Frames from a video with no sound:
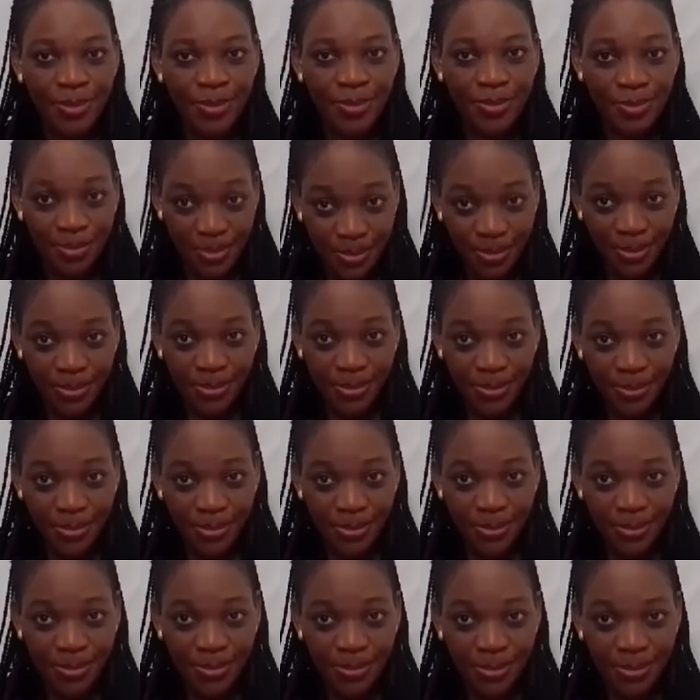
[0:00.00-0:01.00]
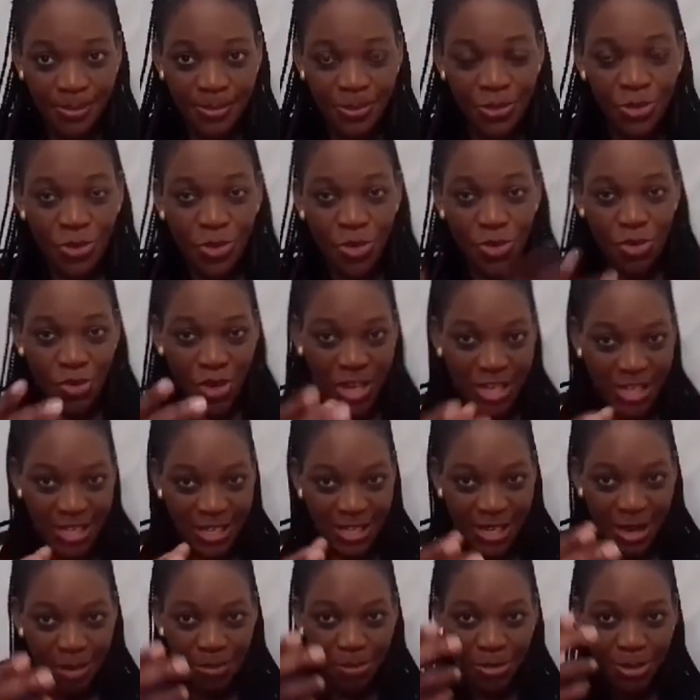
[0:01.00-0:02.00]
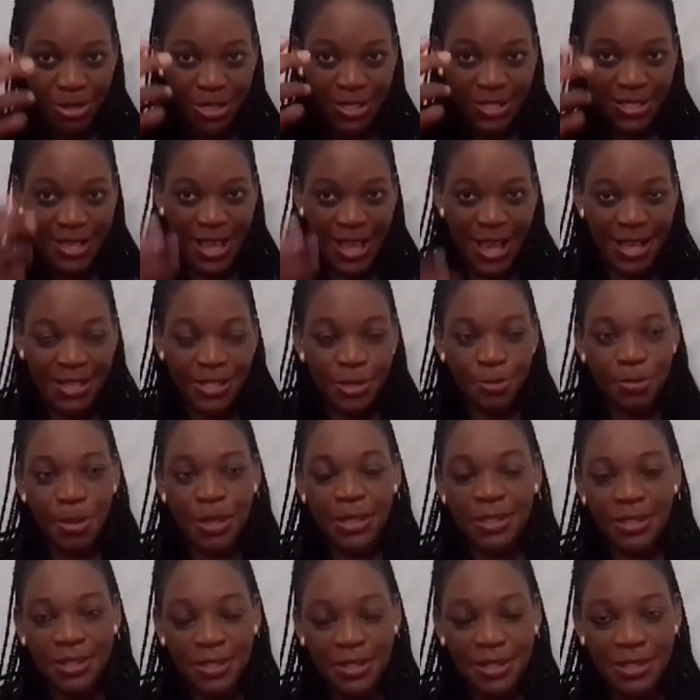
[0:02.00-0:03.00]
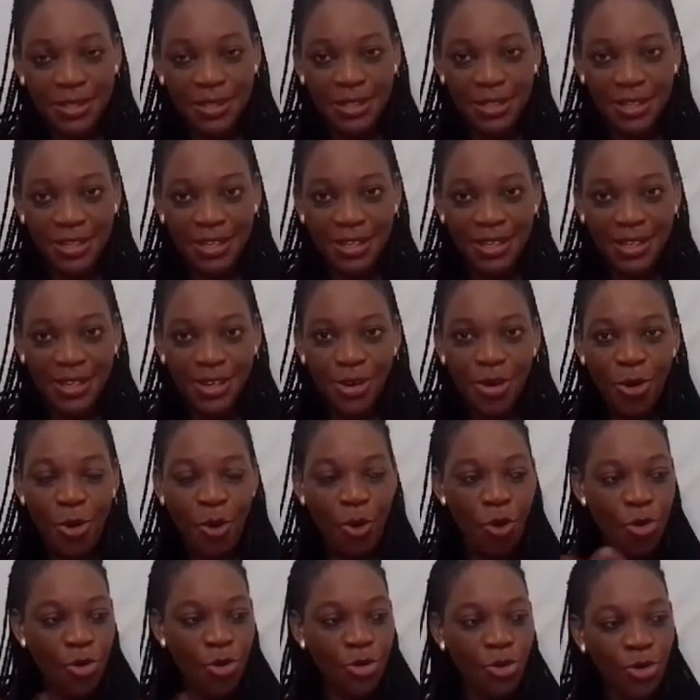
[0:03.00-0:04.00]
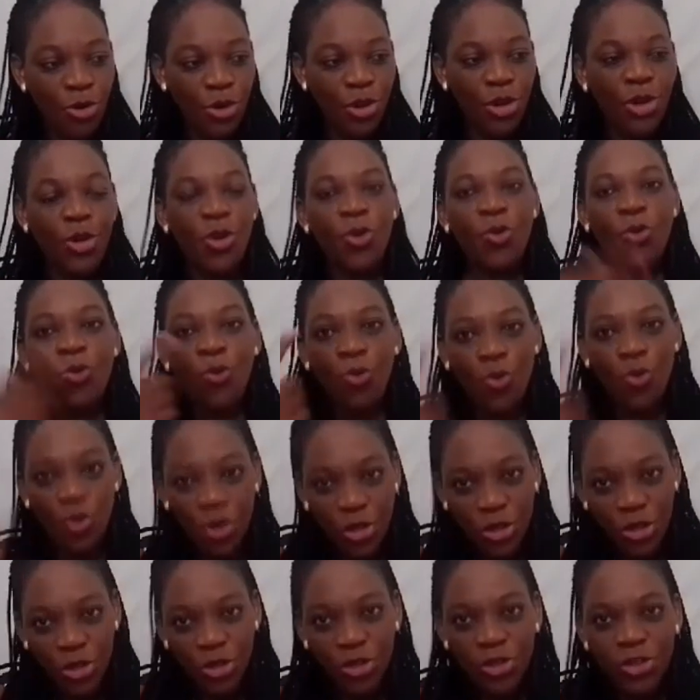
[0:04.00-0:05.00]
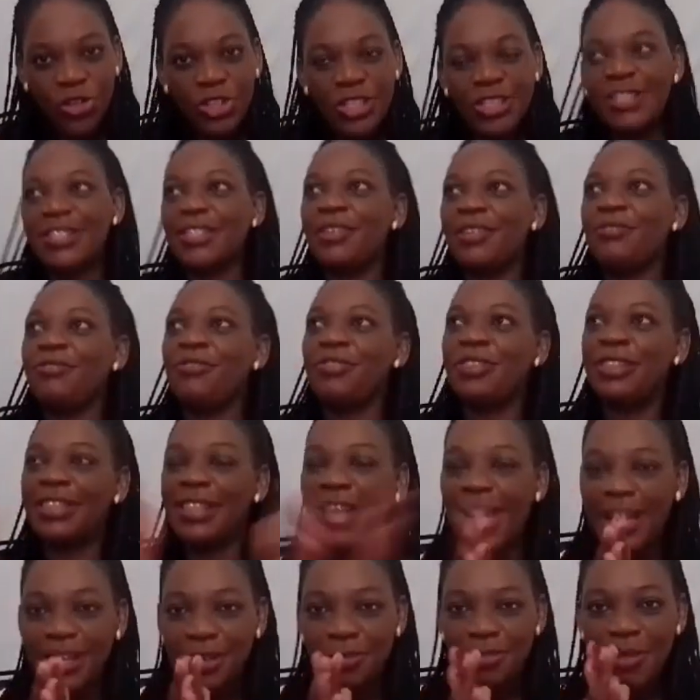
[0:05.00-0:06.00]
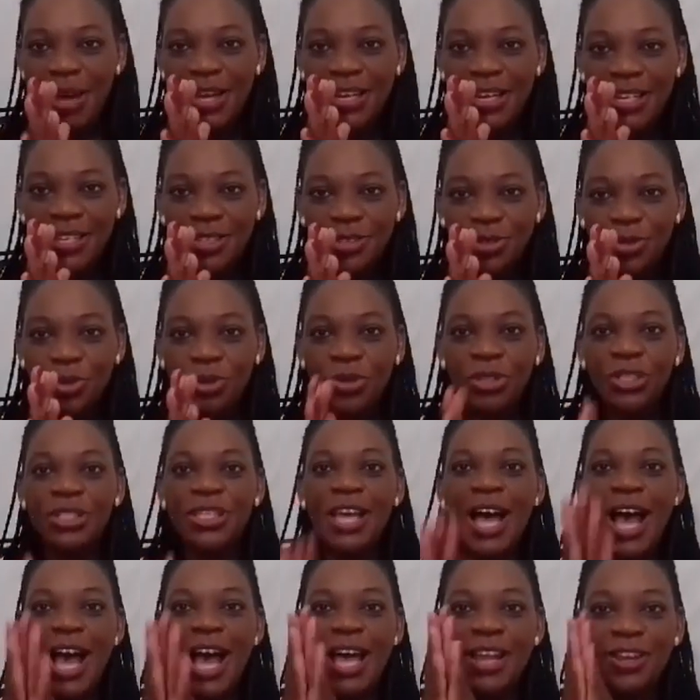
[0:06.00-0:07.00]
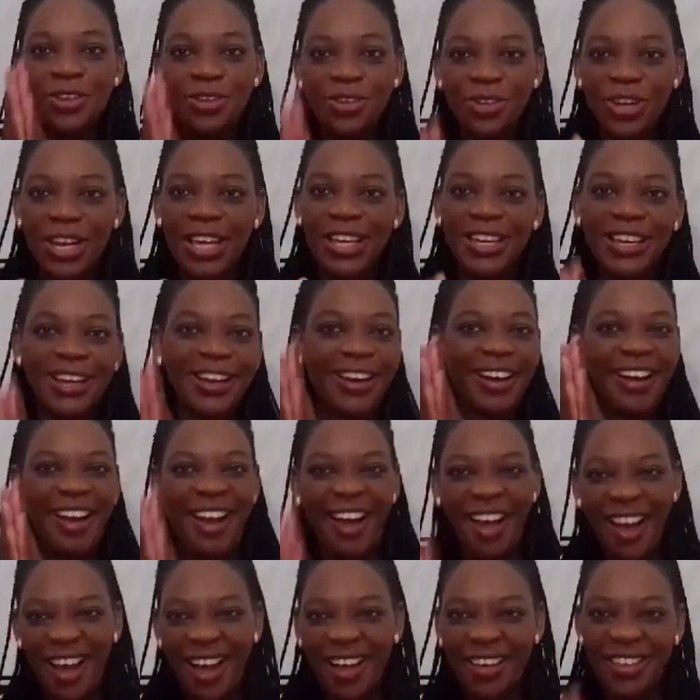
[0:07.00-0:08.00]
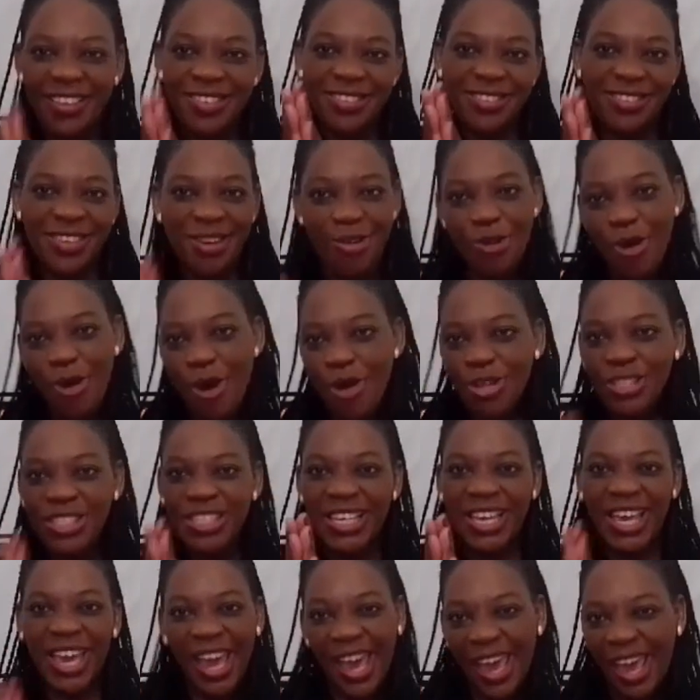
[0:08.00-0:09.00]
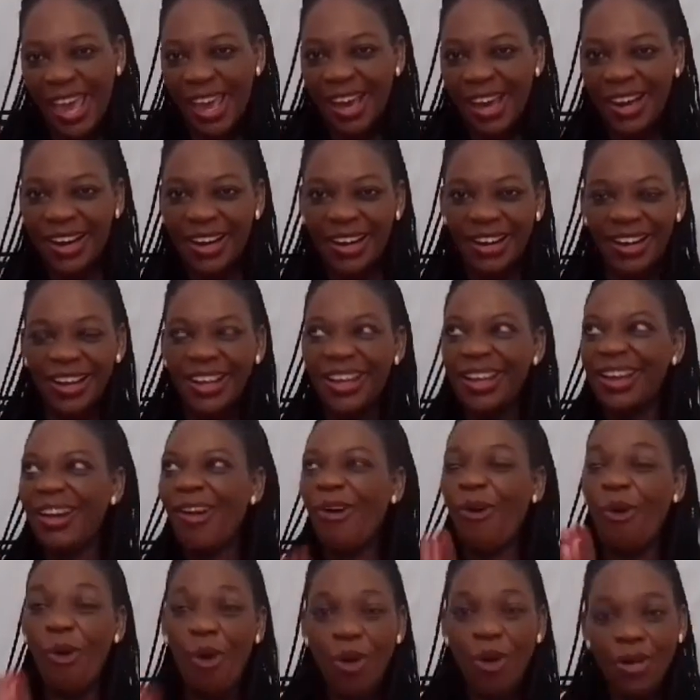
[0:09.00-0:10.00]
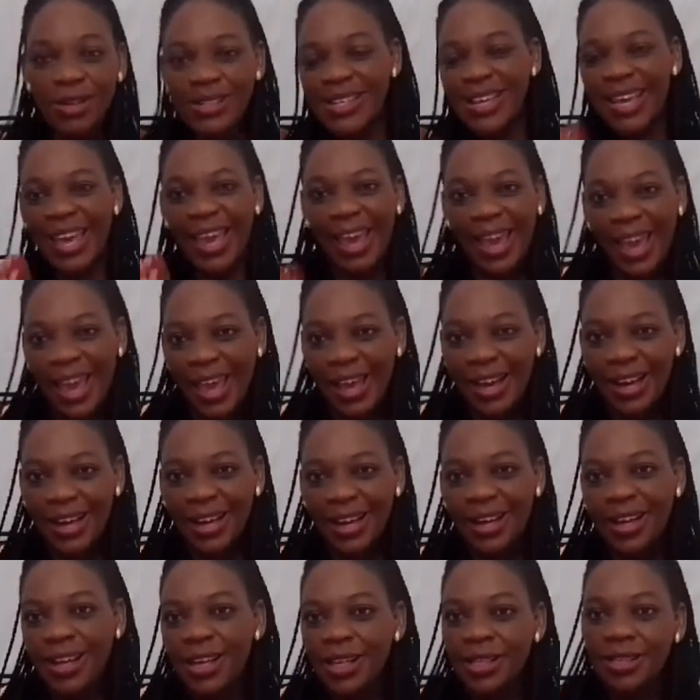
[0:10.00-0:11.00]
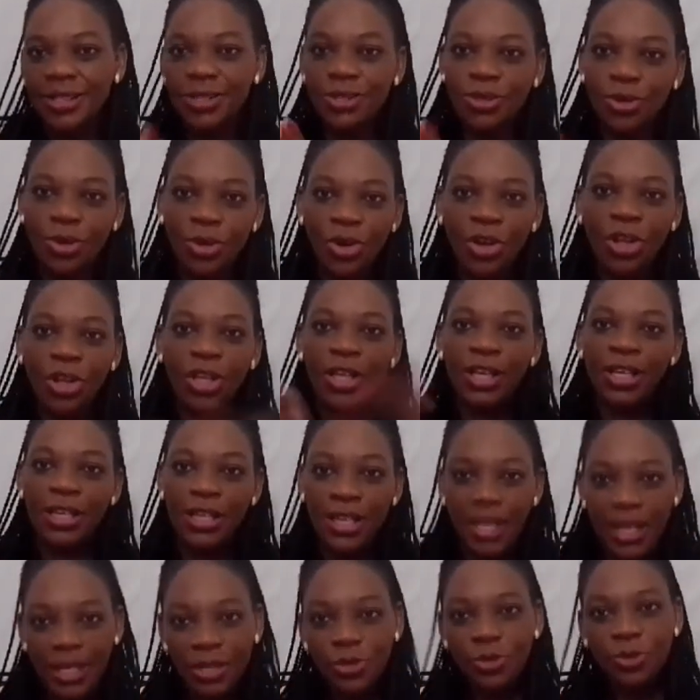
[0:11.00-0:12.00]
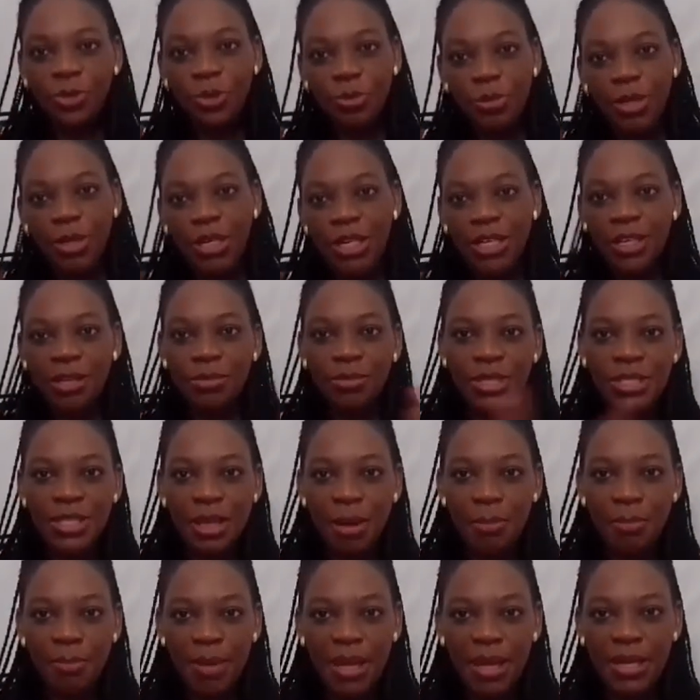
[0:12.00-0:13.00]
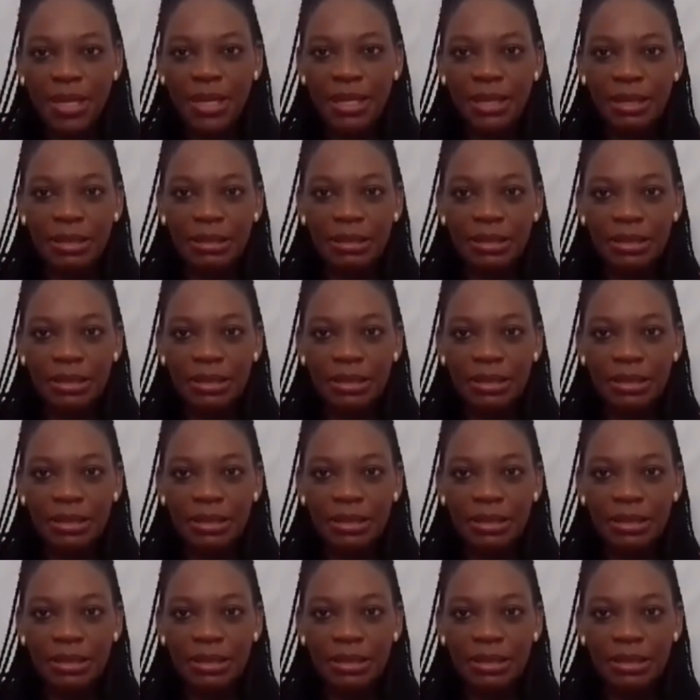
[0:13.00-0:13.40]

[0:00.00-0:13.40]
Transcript: Hmm? To rent somebody's husband? Or would you do it if that man is yours and you're like, ha, he's a hot cake, hot cake. So let women give me some money.